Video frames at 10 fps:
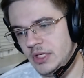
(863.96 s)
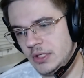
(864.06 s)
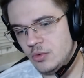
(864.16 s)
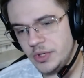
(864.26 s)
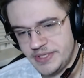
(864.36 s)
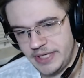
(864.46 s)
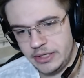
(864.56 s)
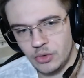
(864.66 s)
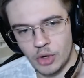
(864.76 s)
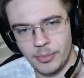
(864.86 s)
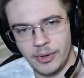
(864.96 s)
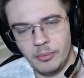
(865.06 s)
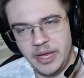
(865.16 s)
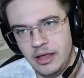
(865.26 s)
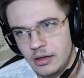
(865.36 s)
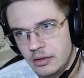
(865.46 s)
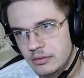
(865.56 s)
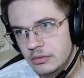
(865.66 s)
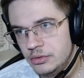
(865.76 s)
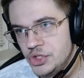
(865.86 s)
was a normal male
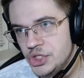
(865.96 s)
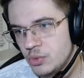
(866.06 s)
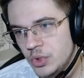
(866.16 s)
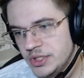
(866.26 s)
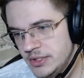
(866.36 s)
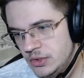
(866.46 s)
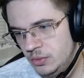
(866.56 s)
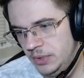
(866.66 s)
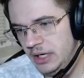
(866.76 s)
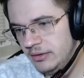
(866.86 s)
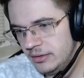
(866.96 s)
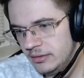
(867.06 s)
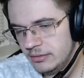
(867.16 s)
who just wanted to mate.